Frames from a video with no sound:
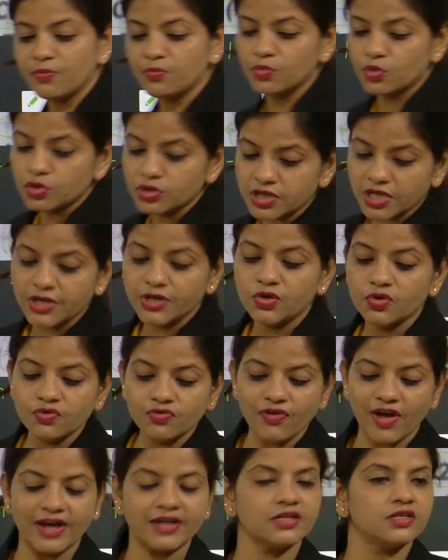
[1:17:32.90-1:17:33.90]
more than two
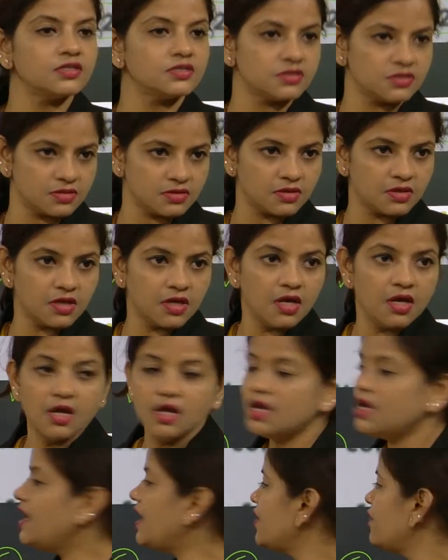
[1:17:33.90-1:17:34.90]
factors.
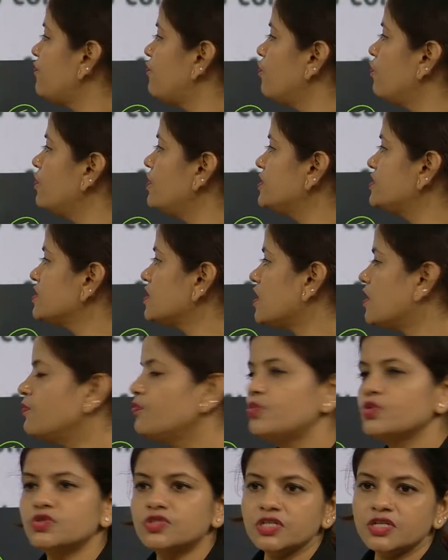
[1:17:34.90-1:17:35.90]
Like 4 is a
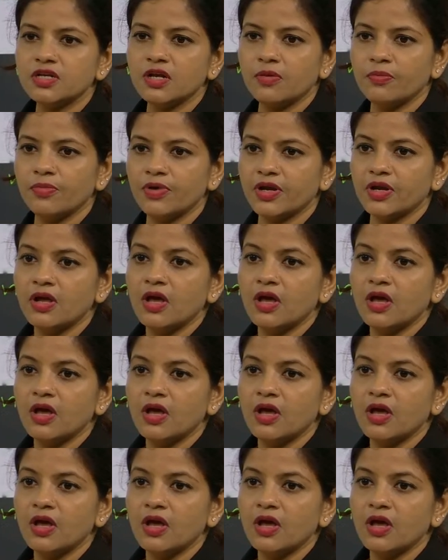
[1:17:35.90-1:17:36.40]
composite number.